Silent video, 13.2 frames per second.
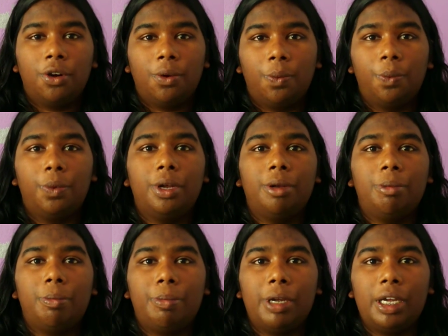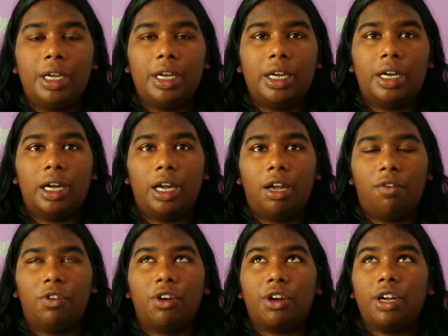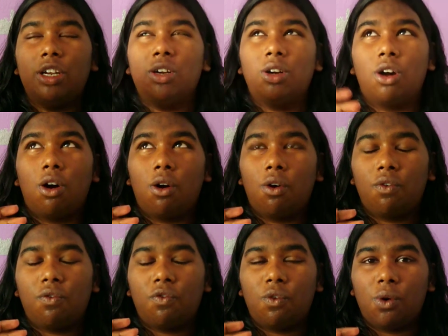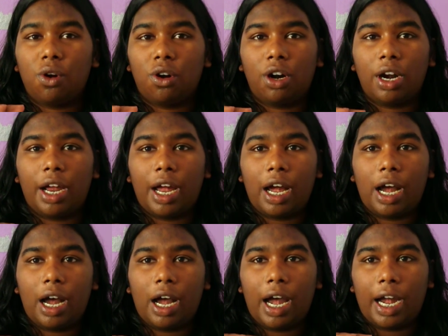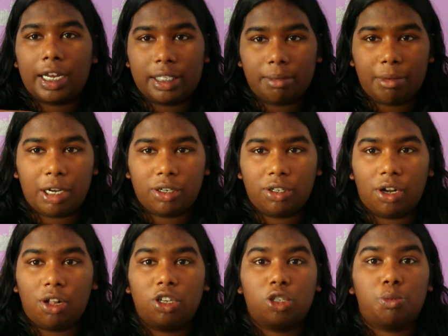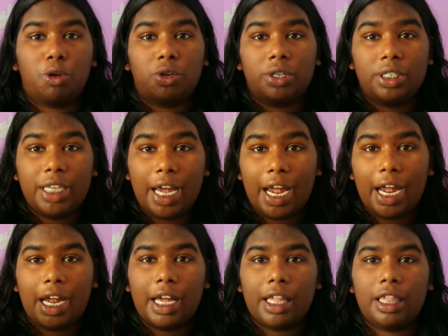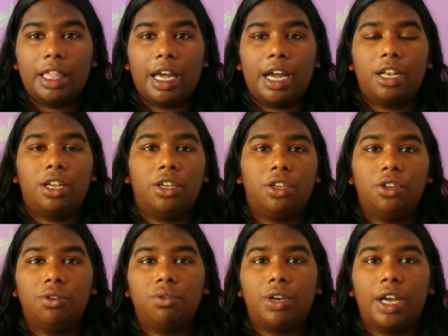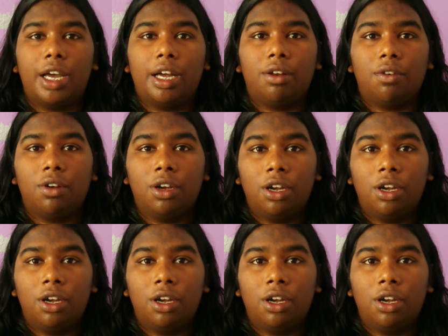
would be if you're gonna go for X amount of dollars per day, then you can